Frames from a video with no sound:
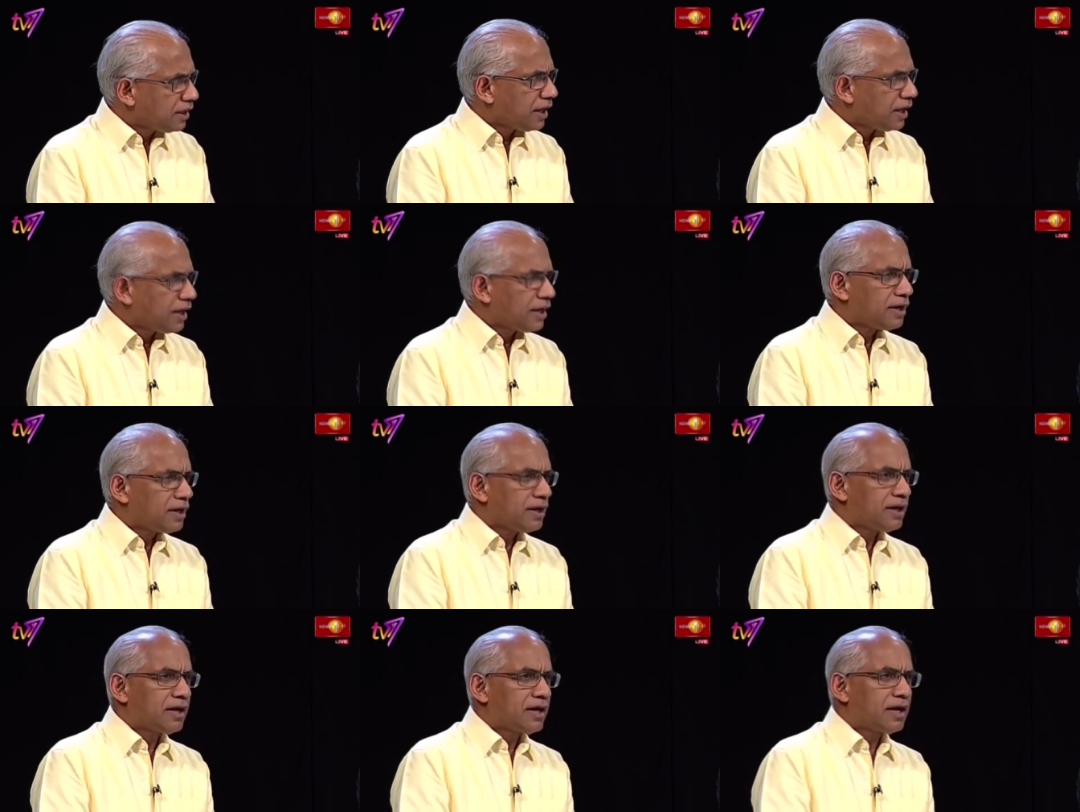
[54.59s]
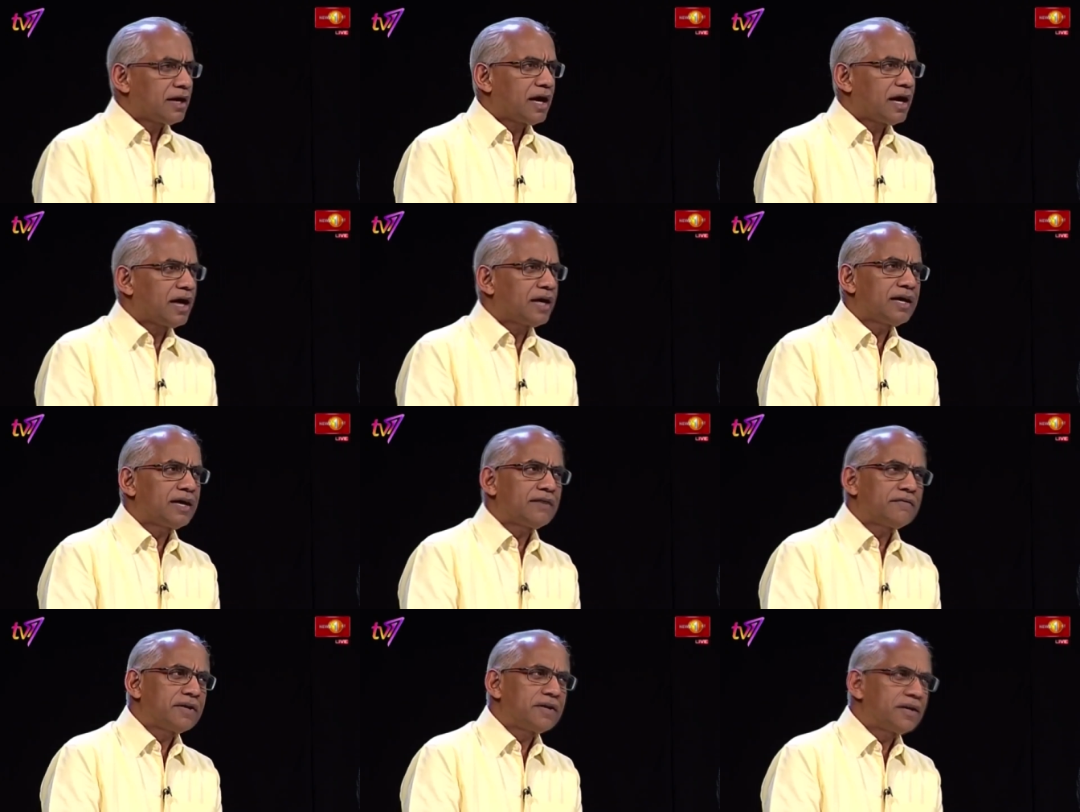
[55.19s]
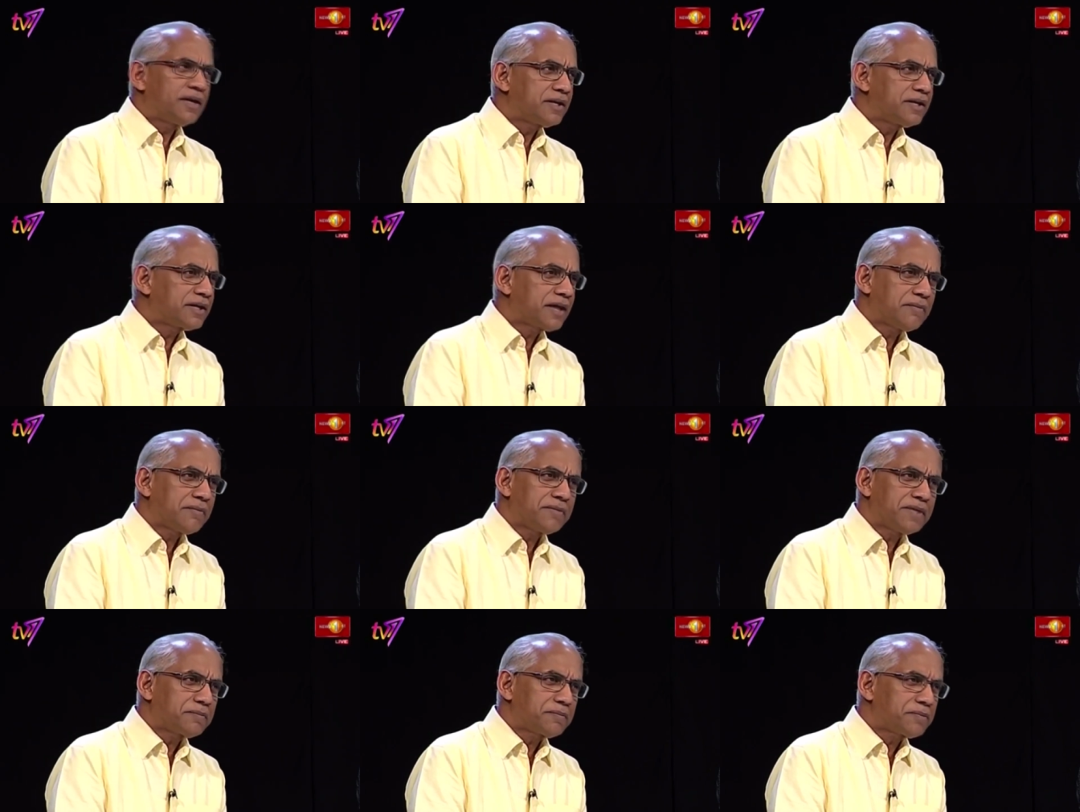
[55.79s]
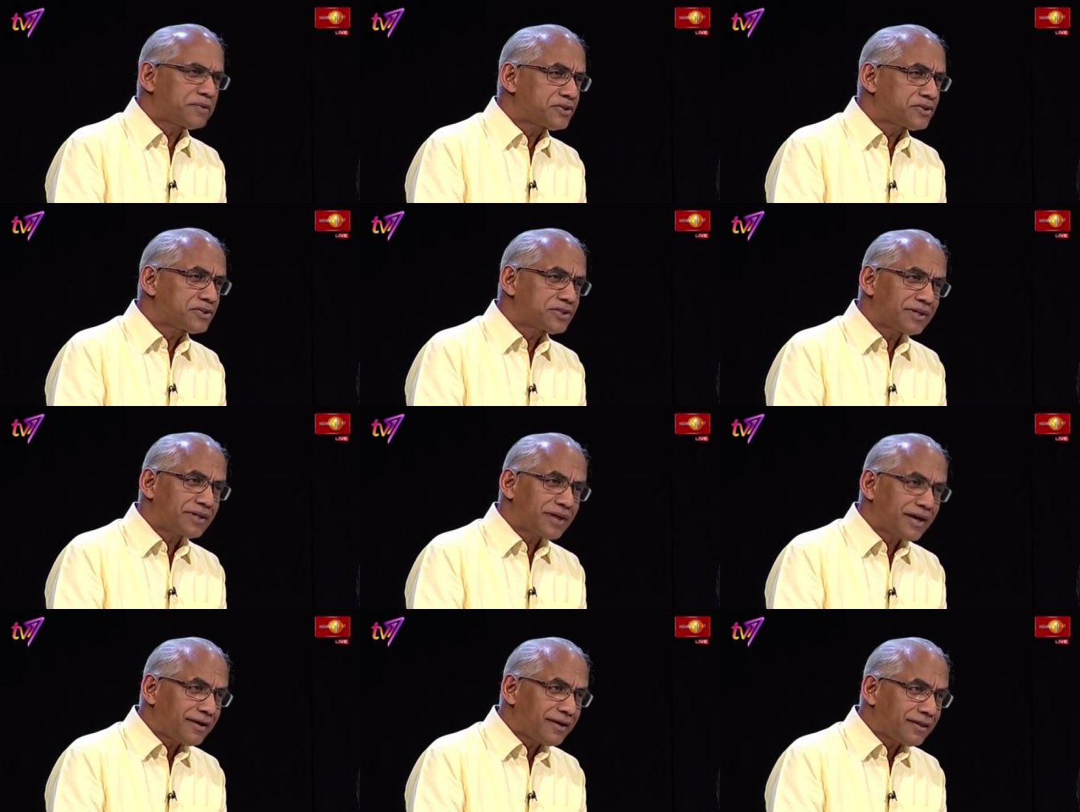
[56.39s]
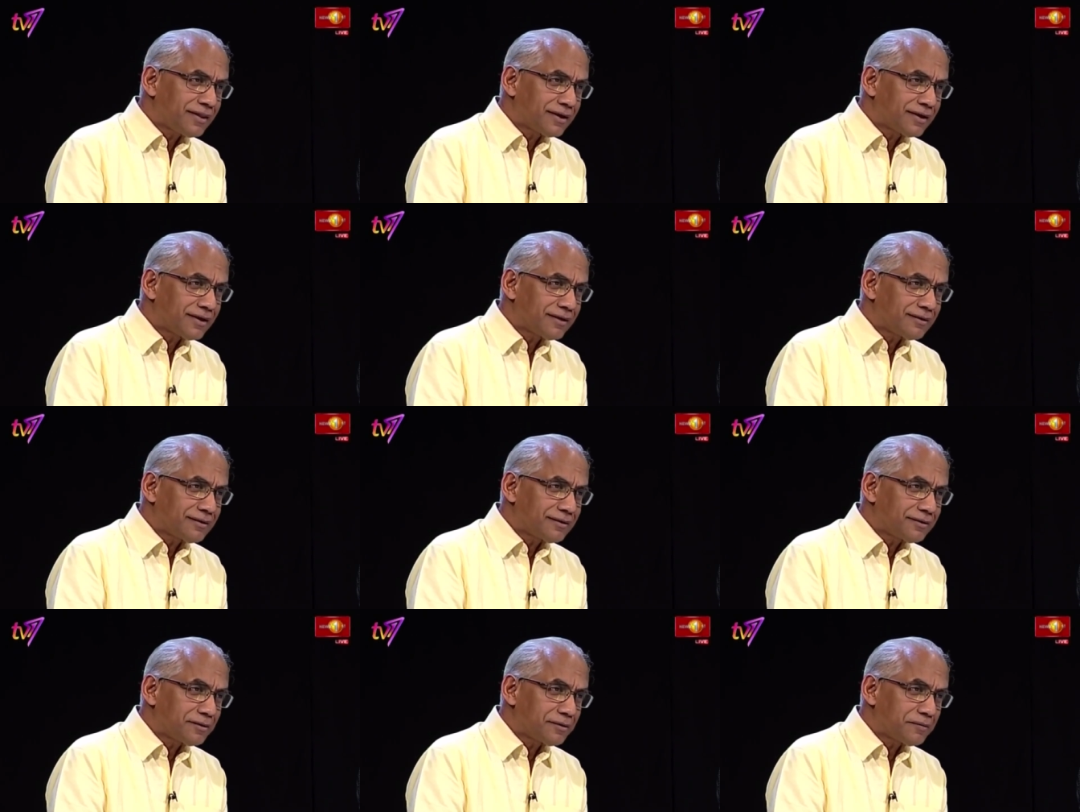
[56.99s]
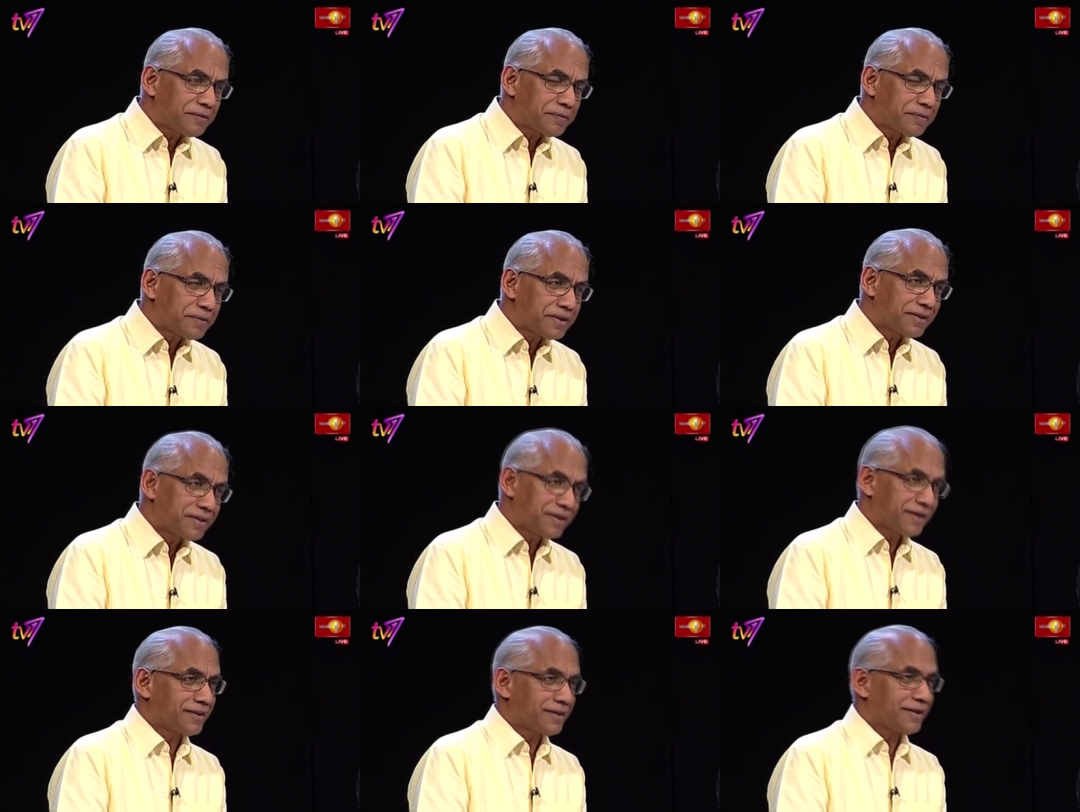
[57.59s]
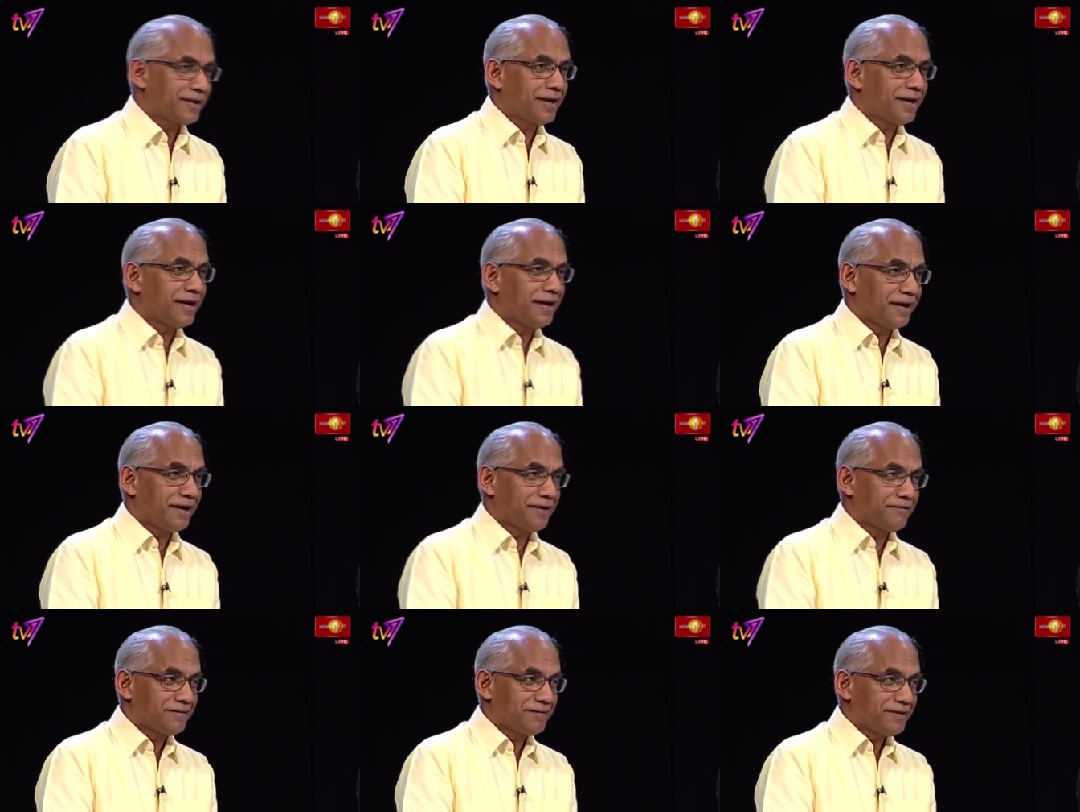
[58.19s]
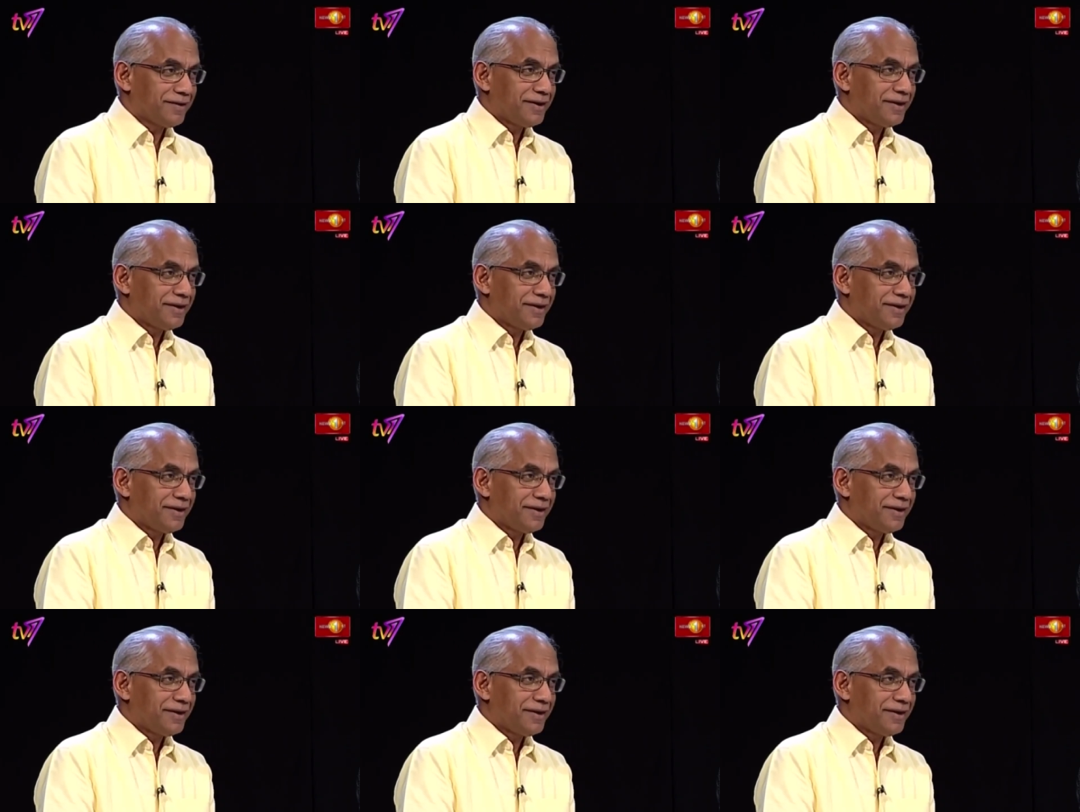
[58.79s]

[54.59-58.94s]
and I haven't held cabinet position either, though people think that I have,